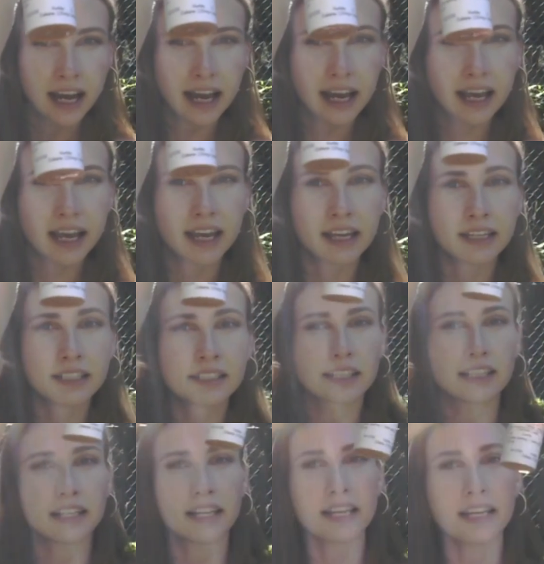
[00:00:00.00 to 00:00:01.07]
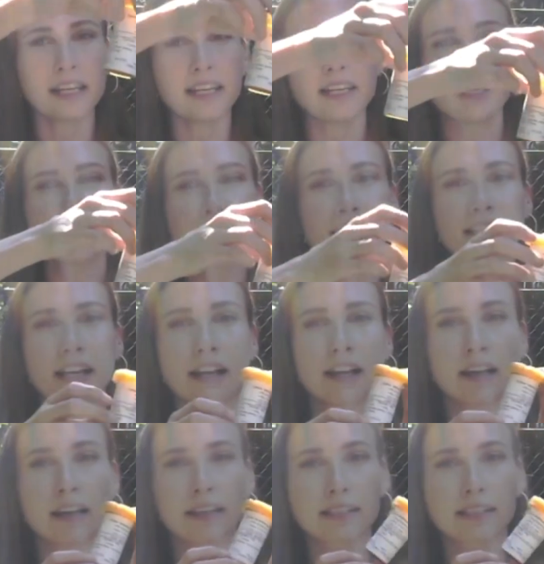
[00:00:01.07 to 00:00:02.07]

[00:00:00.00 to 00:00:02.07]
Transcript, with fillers: and it is a